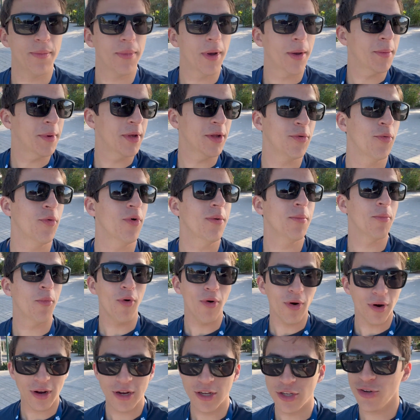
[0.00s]
I mean, what more
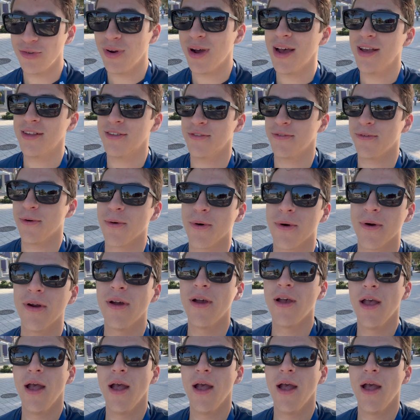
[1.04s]
could you ask for?